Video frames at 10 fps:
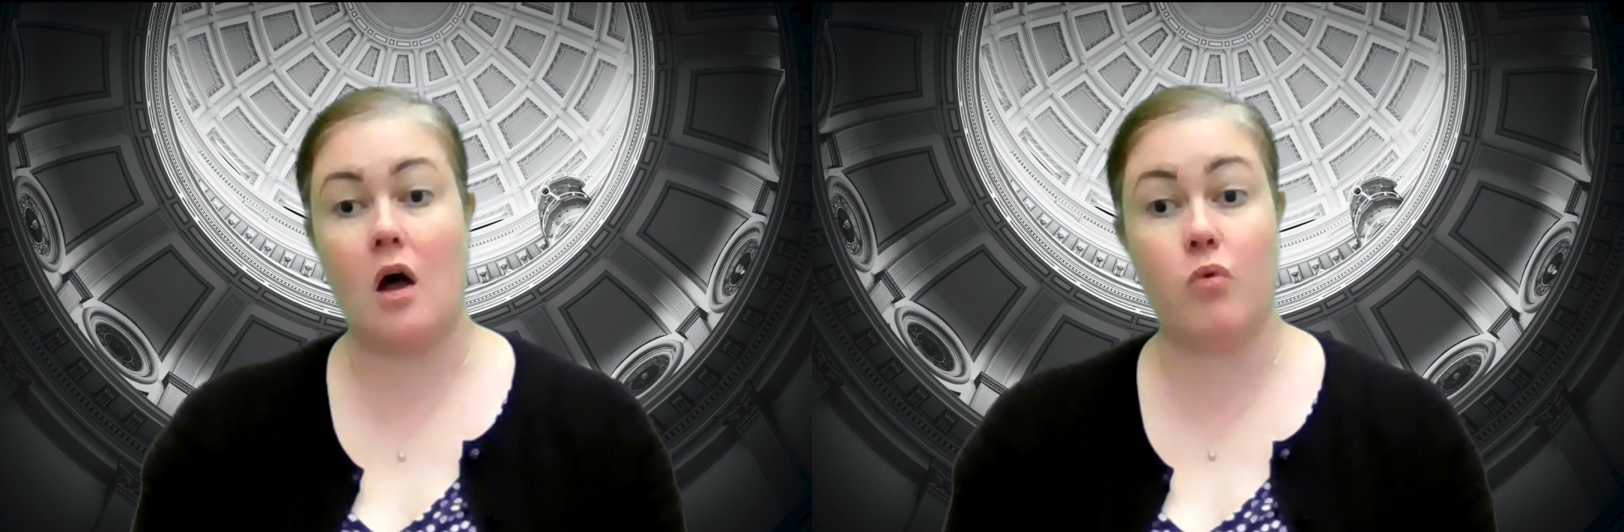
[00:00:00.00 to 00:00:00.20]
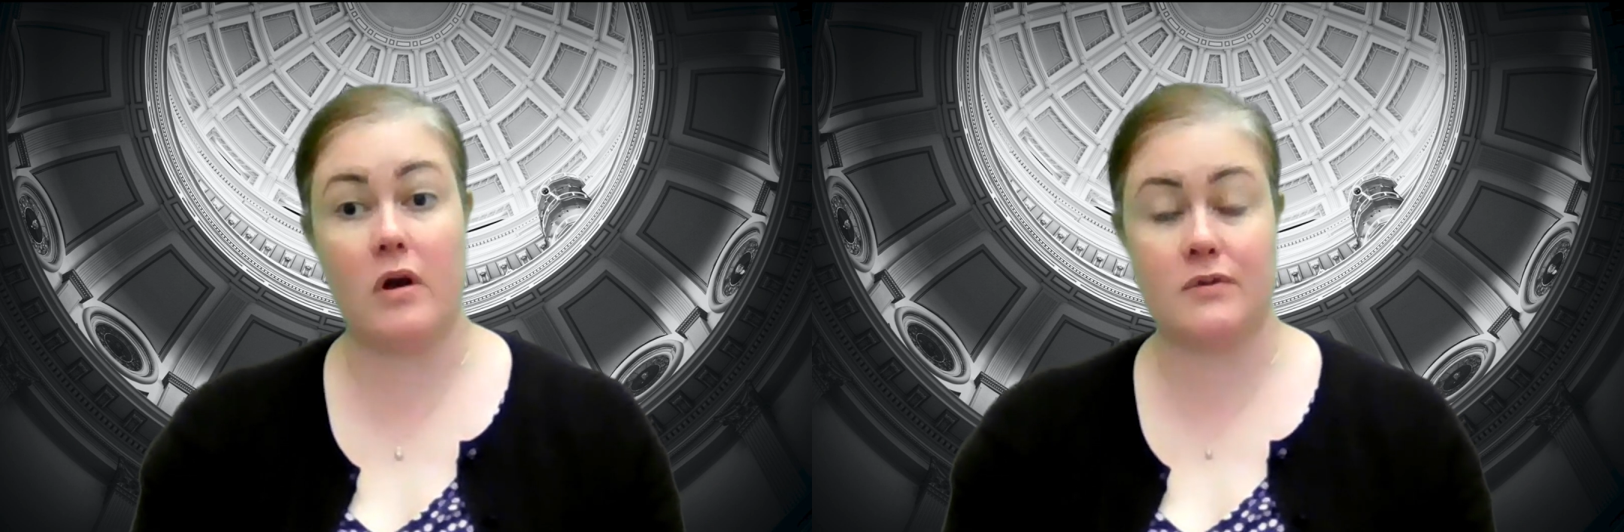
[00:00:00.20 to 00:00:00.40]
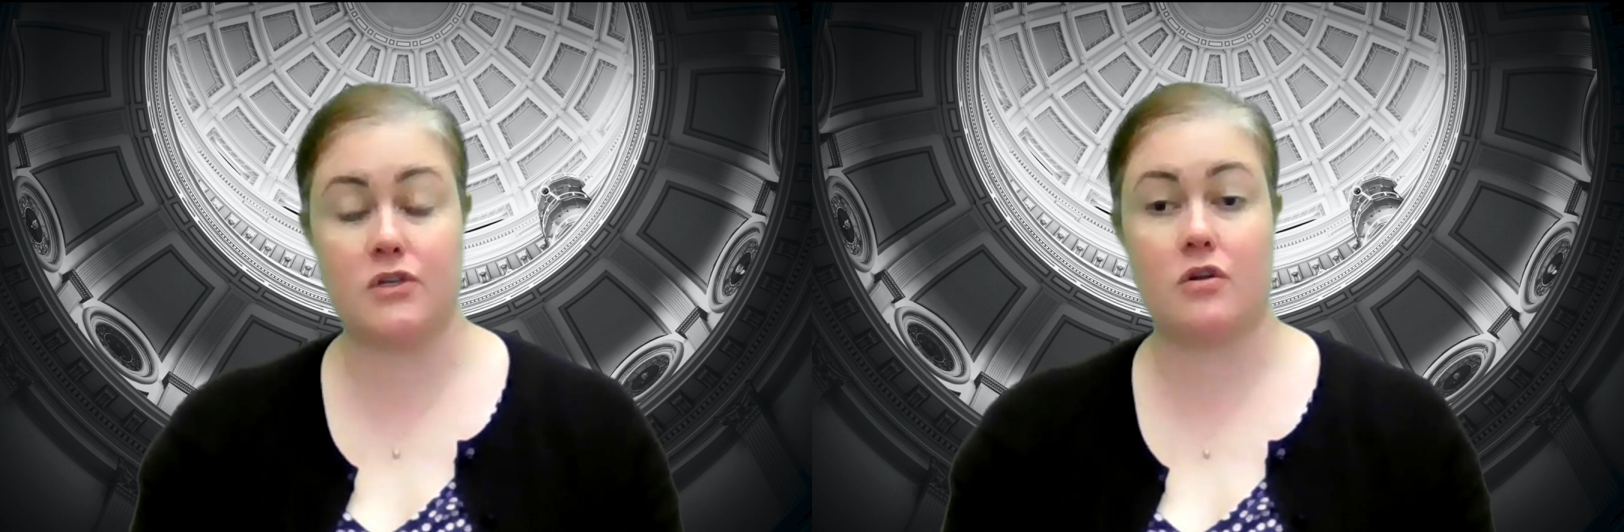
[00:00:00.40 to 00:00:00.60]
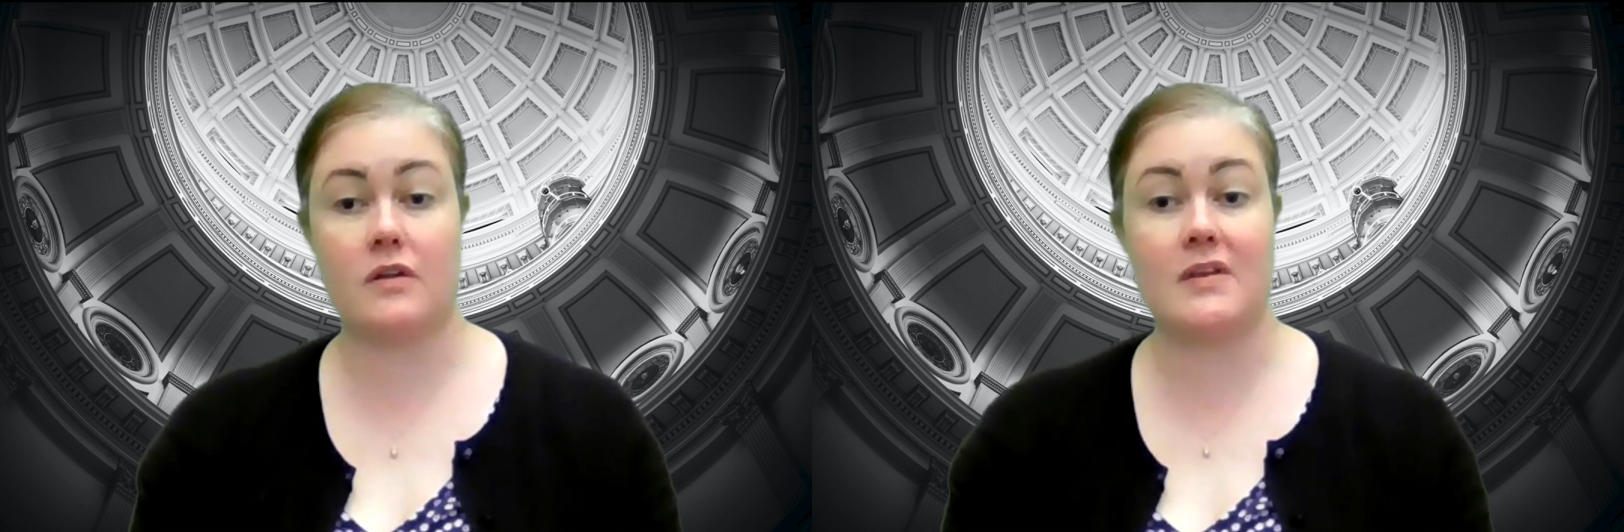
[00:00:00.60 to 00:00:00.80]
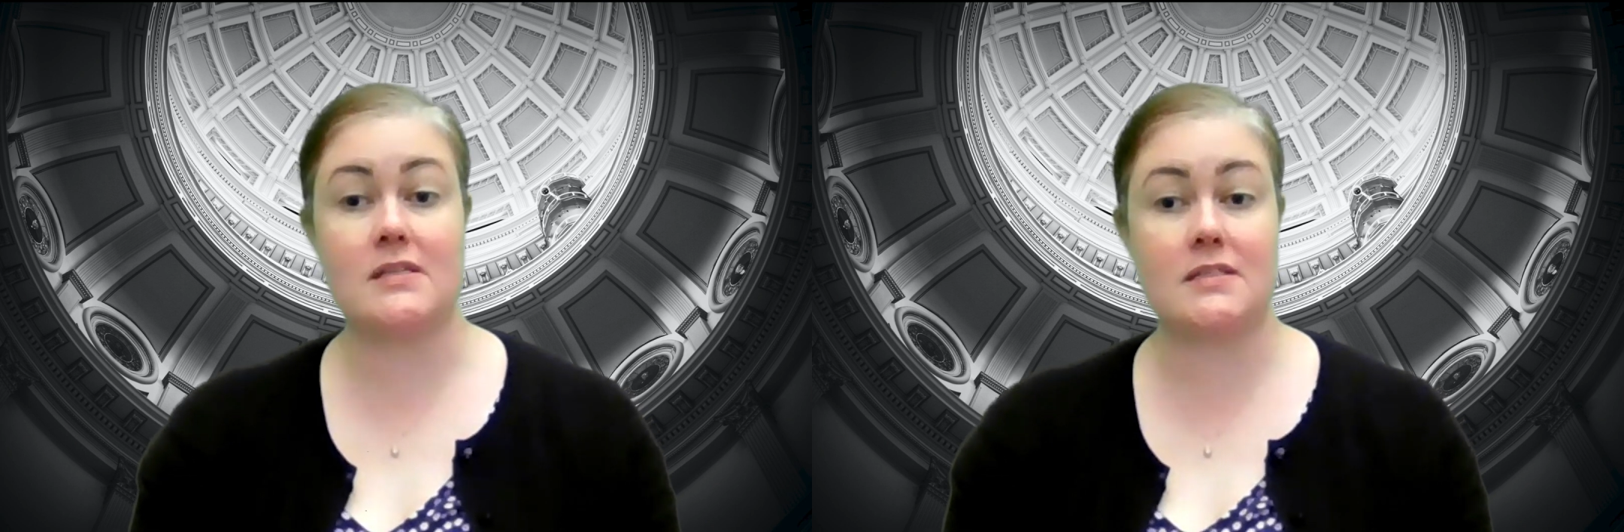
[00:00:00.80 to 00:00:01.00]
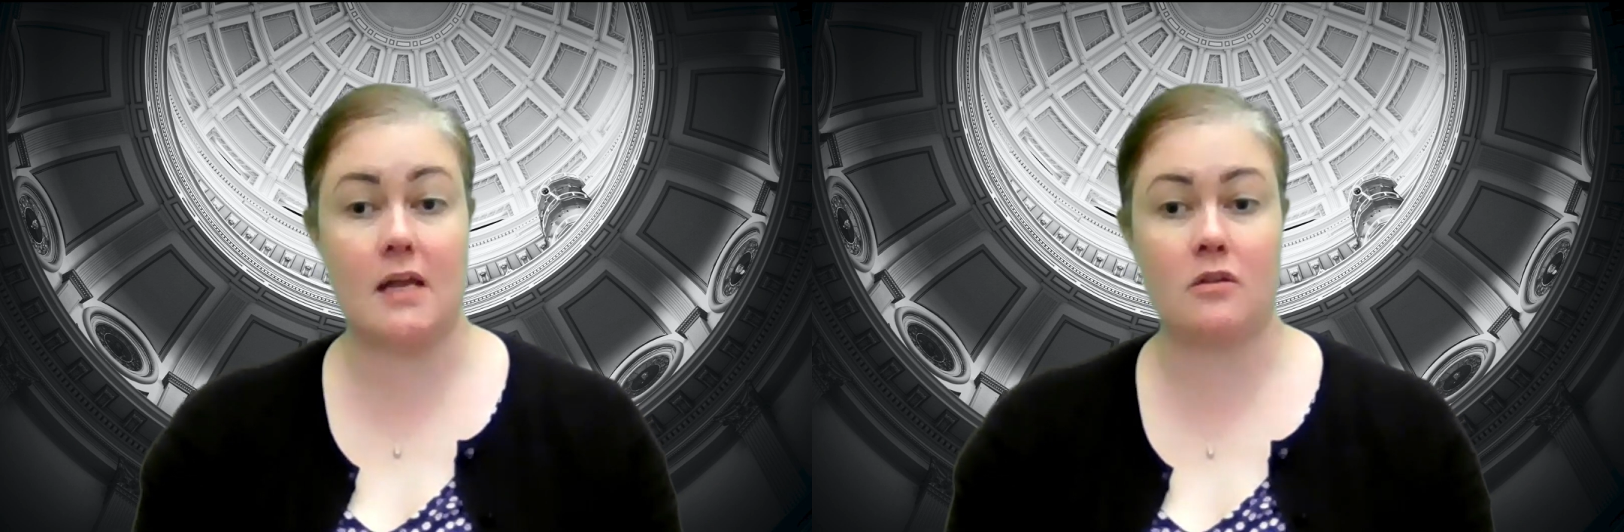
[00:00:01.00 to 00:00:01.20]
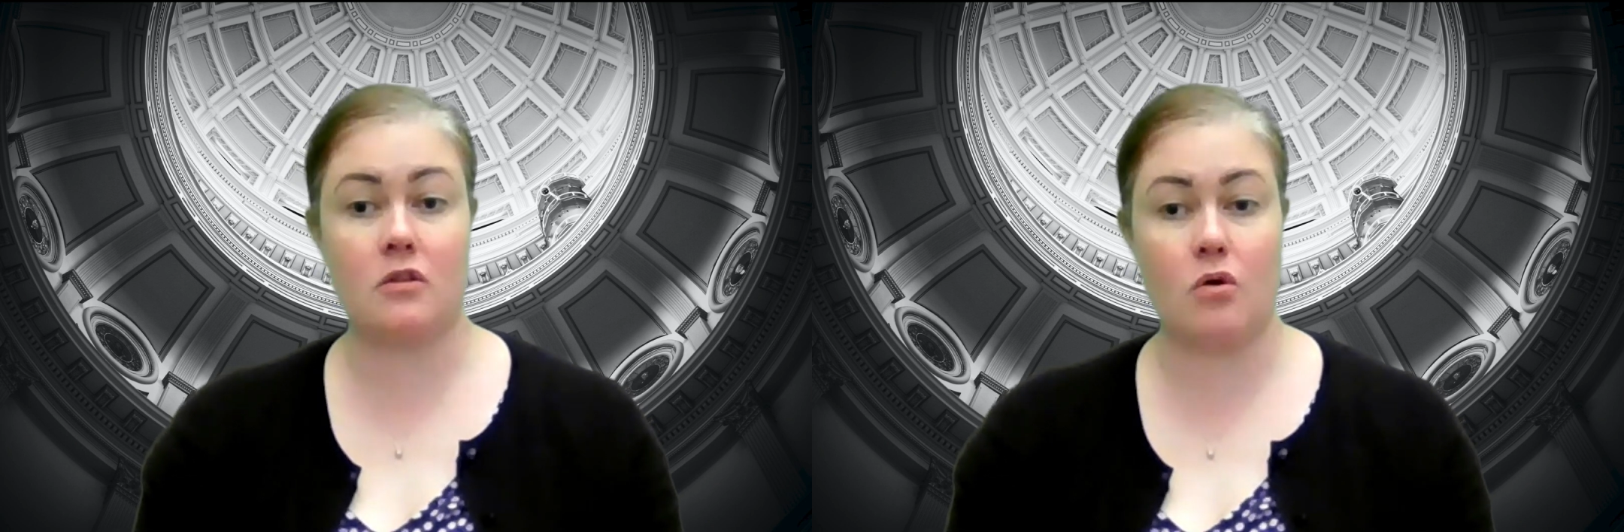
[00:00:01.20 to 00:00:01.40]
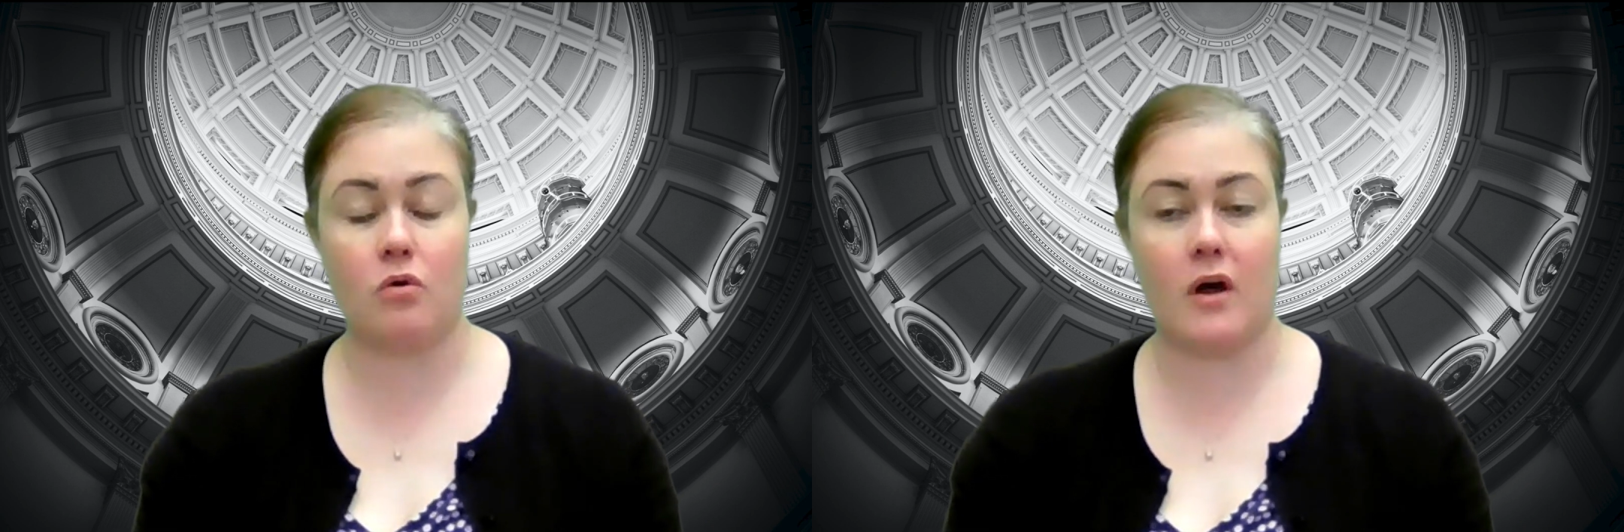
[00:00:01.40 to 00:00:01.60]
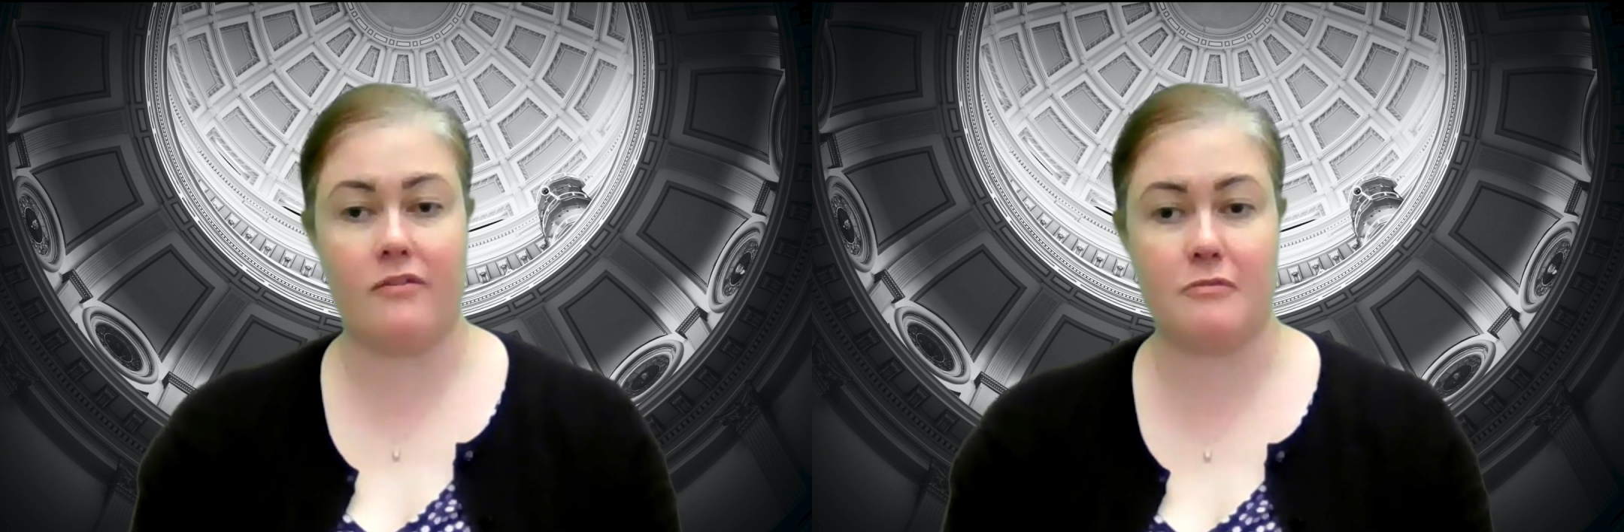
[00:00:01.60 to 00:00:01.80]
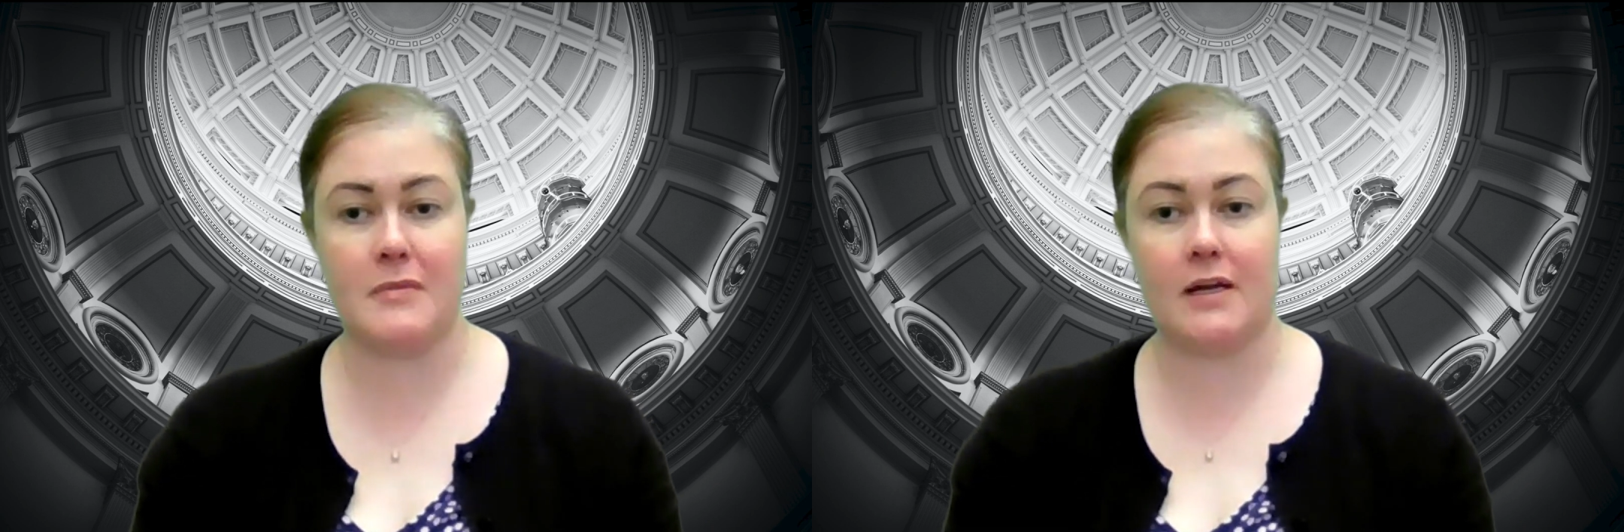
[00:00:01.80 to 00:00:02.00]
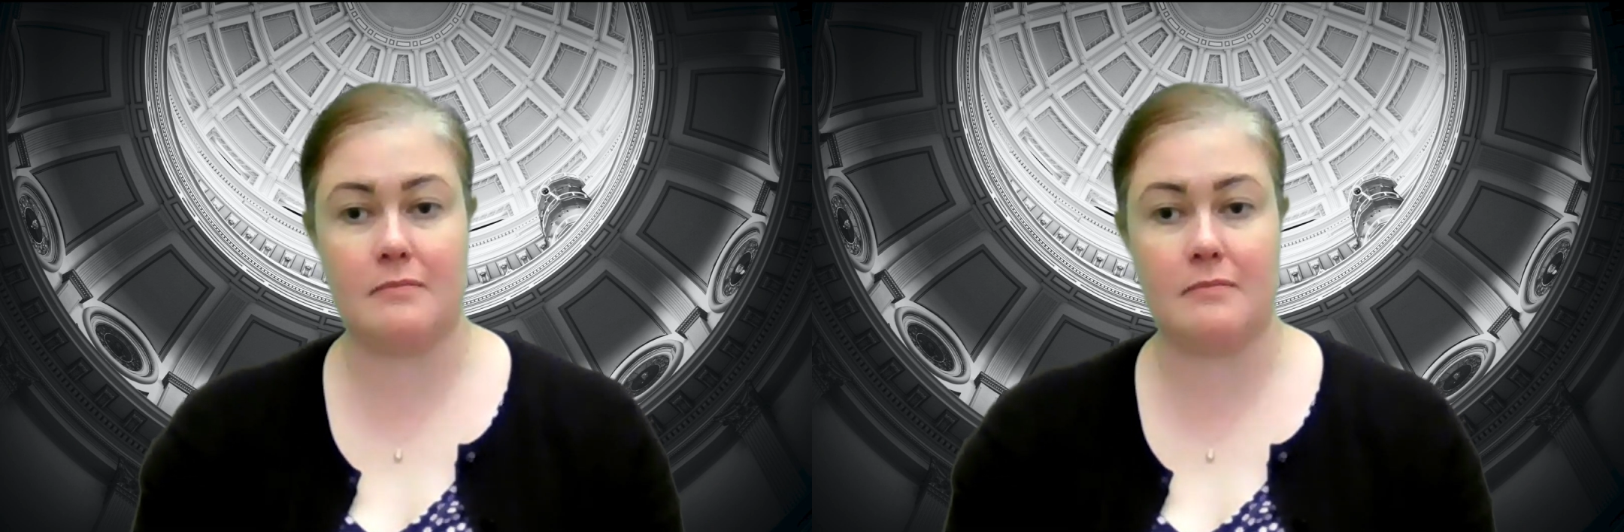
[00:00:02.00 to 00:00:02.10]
when it was heard in the Senate Local Government